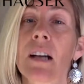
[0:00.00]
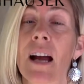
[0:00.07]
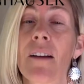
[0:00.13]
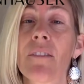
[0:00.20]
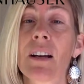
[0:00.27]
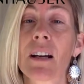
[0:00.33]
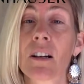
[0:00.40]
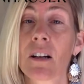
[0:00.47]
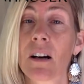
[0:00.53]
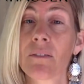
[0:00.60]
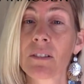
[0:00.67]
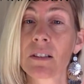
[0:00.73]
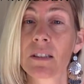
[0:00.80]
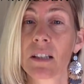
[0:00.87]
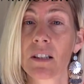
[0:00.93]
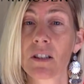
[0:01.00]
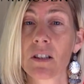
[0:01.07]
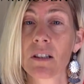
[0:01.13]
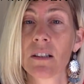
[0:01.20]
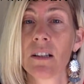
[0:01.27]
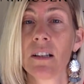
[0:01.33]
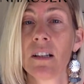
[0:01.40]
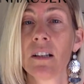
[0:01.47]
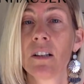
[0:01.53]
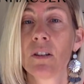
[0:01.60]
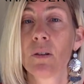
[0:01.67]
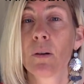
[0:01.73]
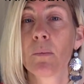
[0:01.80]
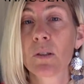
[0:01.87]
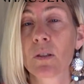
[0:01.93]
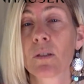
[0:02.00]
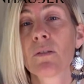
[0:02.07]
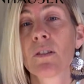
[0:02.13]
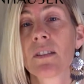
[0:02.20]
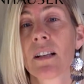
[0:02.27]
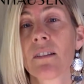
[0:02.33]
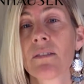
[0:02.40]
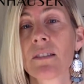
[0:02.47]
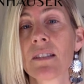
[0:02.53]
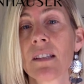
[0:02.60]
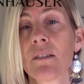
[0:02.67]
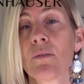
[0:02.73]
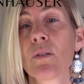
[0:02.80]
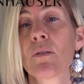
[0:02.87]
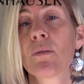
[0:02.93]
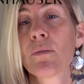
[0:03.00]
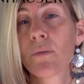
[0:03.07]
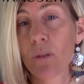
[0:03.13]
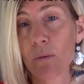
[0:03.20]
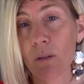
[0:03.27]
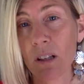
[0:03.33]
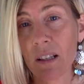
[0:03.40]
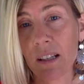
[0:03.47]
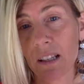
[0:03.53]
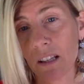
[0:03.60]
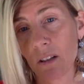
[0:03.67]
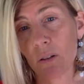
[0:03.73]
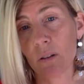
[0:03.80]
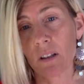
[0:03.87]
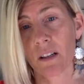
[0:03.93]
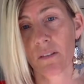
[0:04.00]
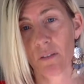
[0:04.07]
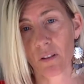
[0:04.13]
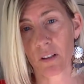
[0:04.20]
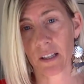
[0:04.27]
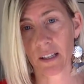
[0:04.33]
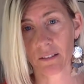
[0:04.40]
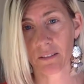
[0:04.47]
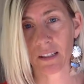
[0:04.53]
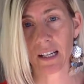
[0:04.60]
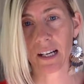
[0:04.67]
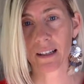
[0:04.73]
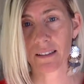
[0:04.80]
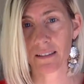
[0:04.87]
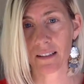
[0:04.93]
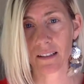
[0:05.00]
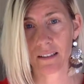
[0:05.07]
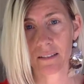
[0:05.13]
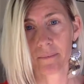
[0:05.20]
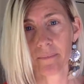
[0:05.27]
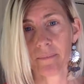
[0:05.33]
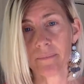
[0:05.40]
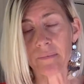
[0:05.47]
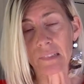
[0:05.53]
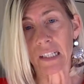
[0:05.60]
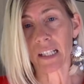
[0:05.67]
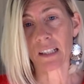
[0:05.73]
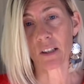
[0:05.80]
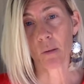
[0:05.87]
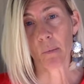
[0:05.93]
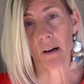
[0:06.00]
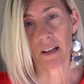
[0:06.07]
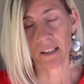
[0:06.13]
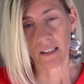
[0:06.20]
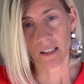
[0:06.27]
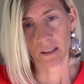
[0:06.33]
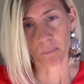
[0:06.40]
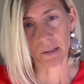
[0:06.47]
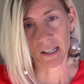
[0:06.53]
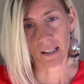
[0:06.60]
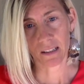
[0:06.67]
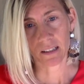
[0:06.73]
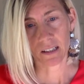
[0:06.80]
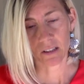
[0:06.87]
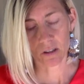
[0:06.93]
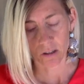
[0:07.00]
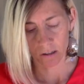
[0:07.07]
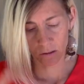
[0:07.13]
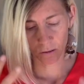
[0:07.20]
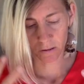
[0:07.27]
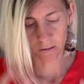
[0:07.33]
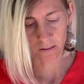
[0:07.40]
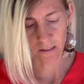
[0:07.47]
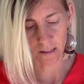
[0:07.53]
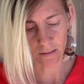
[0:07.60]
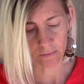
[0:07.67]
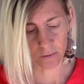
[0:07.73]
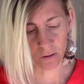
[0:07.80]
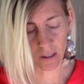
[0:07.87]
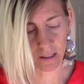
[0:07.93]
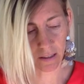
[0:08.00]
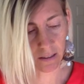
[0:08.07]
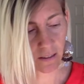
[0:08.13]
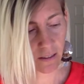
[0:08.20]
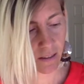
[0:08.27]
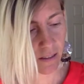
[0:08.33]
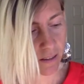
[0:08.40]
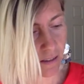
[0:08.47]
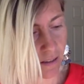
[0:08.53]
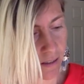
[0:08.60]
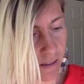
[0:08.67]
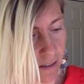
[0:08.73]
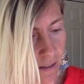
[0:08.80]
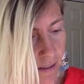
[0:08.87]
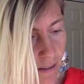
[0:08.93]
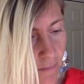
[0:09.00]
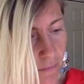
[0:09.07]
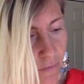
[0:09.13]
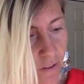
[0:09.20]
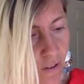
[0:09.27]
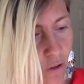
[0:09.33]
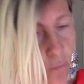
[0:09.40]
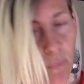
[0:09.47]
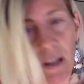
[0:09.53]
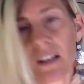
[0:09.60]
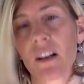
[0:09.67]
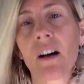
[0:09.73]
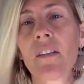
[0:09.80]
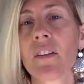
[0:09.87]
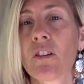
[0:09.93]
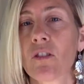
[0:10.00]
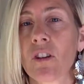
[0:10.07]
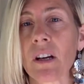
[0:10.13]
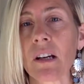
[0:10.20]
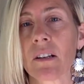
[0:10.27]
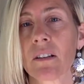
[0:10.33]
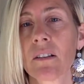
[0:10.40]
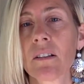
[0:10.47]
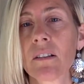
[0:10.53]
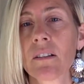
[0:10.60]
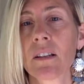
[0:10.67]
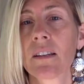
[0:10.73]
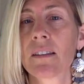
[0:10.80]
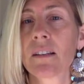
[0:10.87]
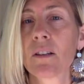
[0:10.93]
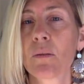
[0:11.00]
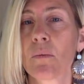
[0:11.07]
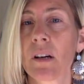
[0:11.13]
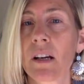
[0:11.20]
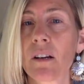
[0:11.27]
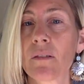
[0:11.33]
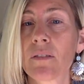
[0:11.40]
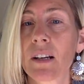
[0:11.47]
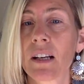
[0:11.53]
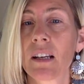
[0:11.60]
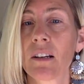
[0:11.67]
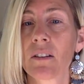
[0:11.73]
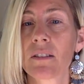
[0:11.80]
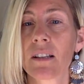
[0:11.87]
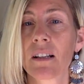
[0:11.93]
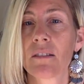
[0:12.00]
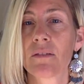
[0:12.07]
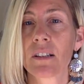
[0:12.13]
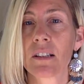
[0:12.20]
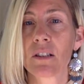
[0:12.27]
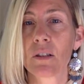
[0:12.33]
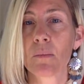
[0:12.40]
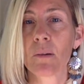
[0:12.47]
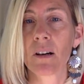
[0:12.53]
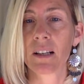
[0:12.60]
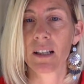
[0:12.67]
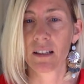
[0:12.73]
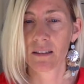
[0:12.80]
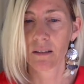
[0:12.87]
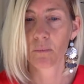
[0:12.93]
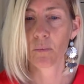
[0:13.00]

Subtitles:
having a conversation to observe yourself and see if you're forward leaning or if you're like relaxed and in your body and paying attention to yourself. You can feel your butt on the chair. That's a good way of getting yourself into your body as a